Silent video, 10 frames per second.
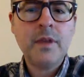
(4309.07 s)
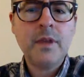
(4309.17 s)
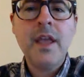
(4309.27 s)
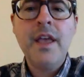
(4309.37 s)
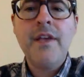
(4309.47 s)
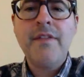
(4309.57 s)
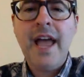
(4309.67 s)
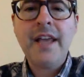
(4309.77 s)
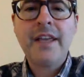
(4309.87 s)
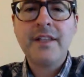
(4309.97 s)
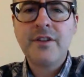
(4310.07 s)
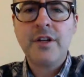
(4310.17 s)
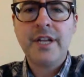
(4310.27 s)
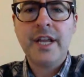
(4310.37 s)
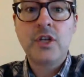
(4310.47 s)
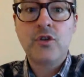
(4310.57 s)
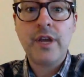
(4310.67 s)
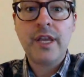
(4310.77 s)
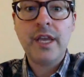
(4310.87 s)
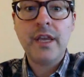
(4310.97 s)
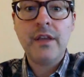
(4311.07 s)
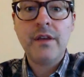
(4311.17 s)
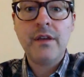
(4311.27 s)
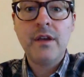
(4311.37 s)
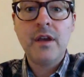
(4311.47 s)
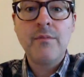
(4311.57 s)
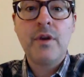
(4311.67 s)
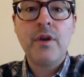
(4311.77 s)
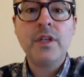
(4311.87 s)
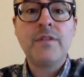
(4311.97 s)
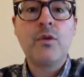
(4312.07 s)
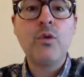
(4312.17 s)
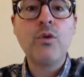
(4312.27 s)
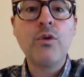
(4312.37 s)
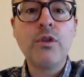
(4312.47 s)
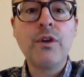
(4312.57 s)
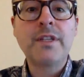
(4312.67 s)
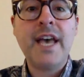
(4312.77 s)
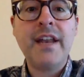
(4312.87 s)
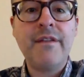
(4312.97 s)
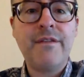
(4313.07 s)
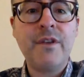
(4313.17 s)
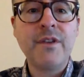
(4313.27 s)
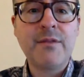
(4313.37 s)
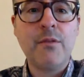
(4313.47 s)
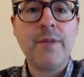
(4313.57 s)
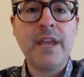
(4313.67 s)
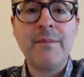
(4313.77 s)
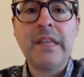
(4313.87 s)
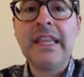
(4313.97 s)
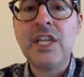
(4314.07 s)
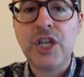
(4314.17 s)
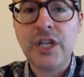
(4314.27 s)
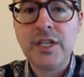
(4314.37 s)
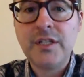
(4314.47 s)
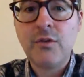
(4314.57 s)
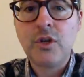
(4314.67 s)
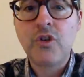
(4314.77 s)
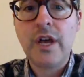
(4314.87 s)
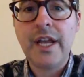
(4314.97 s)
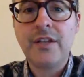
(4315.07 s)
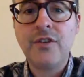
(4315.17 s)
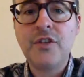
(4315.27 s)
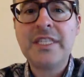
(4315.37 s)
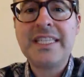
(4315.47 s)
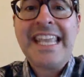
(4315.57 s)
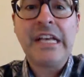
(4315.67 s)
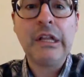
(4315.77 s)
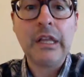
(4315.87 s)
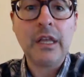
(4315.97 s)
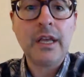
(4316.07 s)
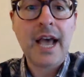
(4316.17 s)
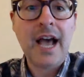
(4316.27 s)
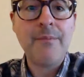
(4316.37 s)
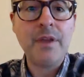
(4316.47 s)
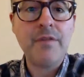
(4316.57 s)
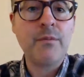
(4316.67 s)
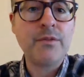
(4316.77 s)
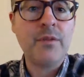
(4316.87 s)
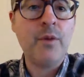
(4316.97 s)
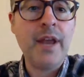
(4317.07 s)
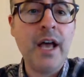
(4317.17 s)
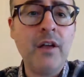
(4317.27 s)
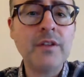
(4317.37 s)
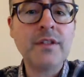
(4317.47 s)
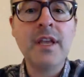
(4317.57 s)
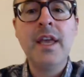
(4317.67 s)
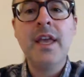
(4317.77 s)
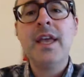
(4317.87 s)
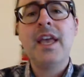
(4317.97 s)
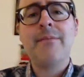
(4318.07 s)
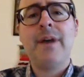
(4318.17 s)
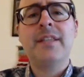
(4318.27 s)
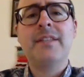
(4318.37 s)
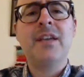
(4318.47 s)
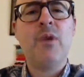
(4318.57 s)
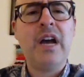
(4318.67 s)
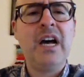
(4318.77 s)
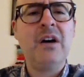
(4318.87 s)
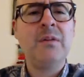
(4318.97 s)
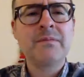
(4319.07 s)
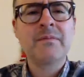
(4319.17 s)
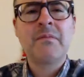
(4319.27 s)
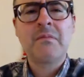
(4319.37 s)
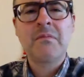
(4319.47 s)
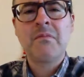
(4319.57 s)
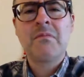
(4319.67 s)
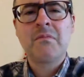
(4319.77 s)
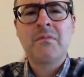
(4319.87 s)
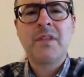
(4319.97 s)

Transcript: that can start to get tricky, because if Google looks at it and feels like we're being malicious or trying to steal copy from someone else, it might say, wow, this is